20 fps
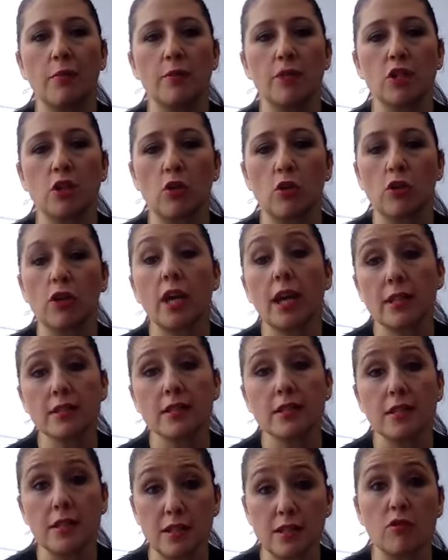So
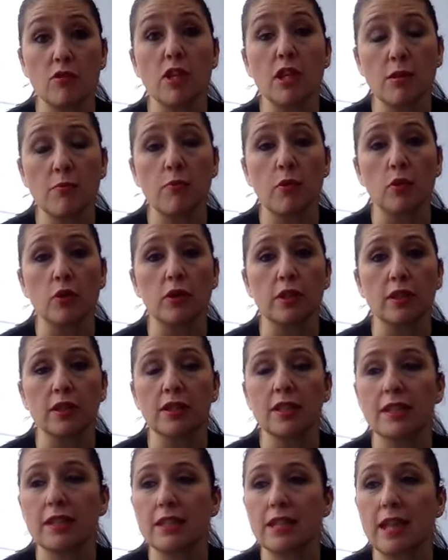hence, it's really
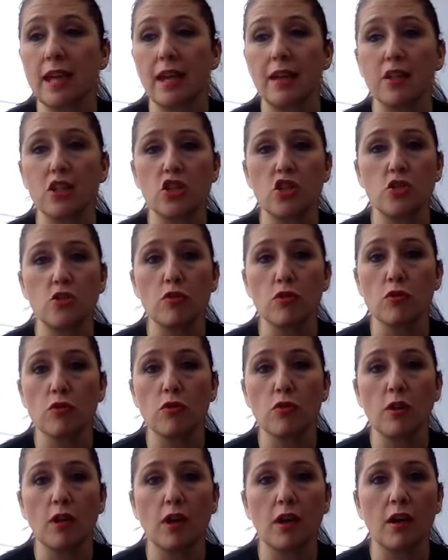important that
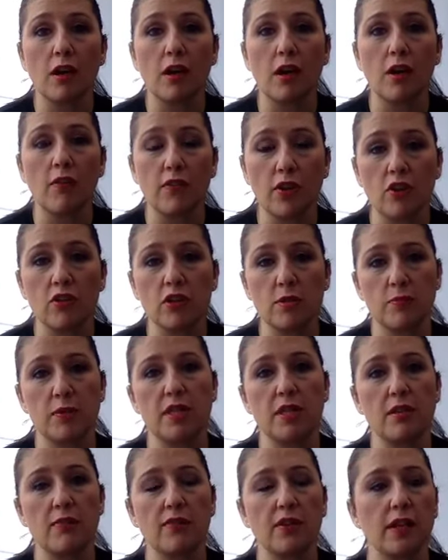you are very
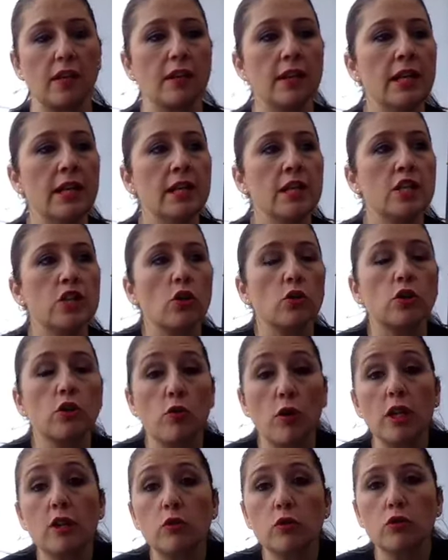specific. So the
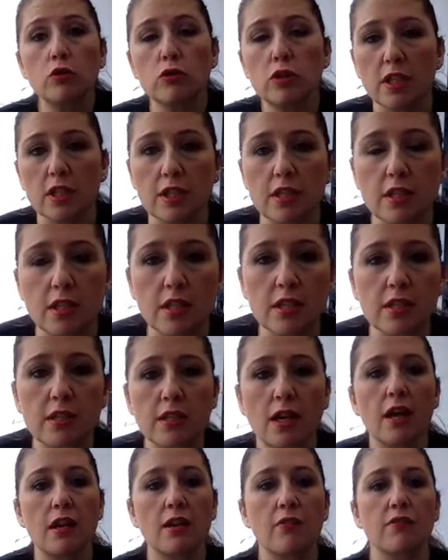way to do this
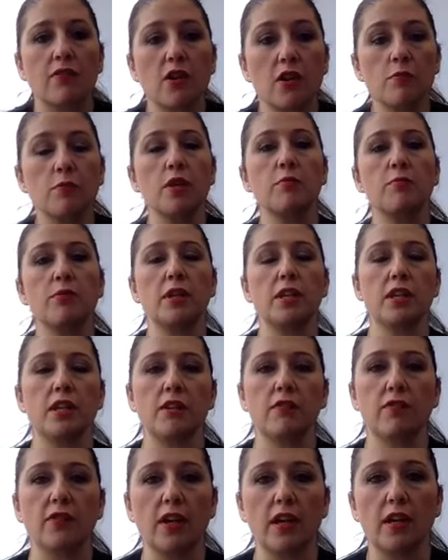is, I firmly
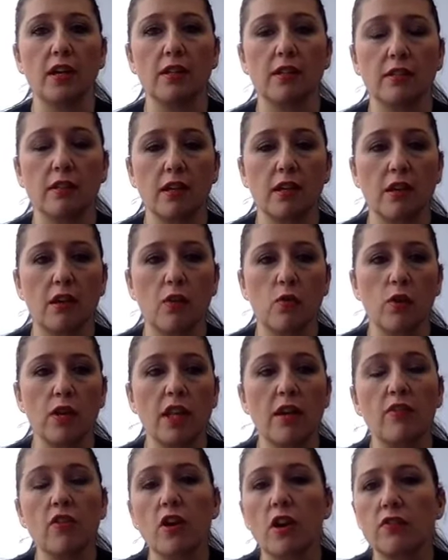believe, and
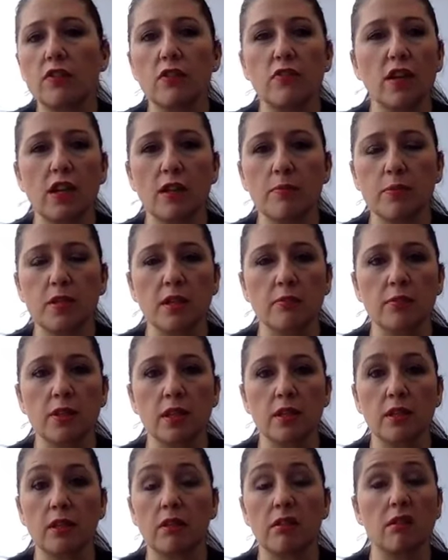whenever I've developed
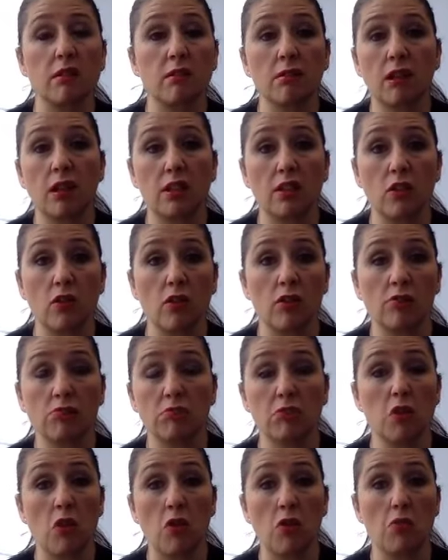something that I don't
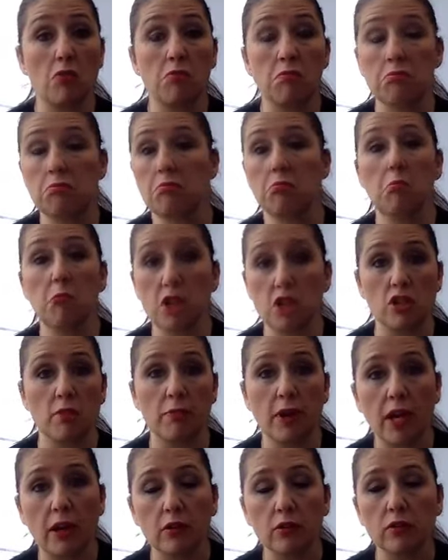know much
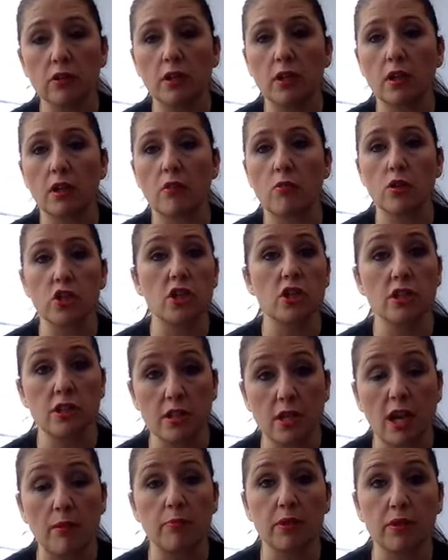about, which
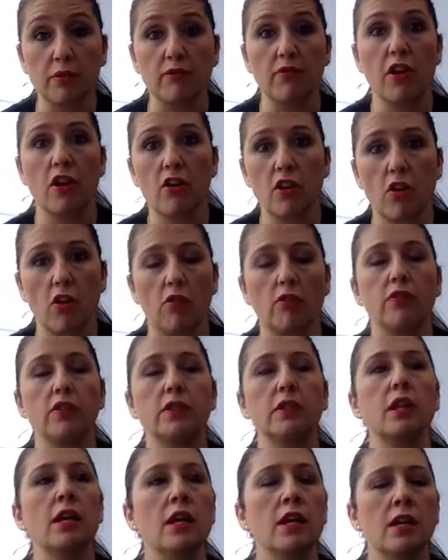has happened very
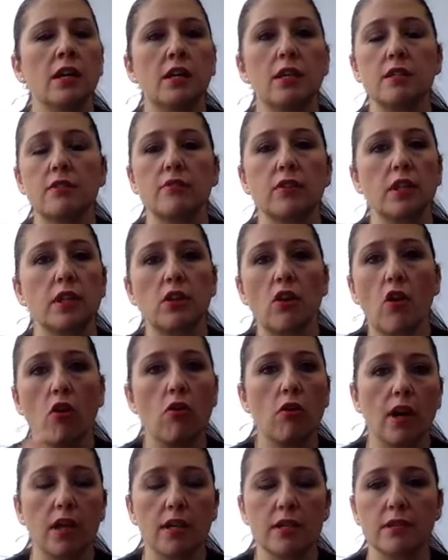often because I've done
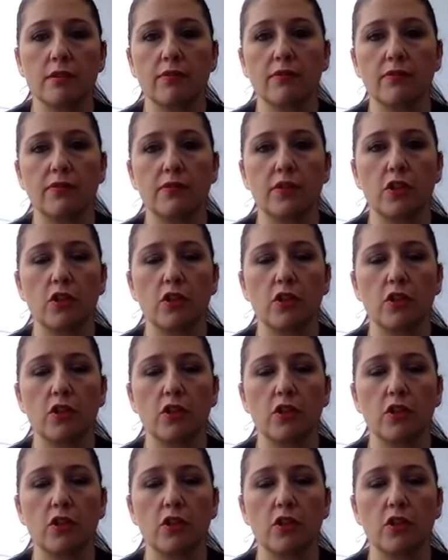all kinds of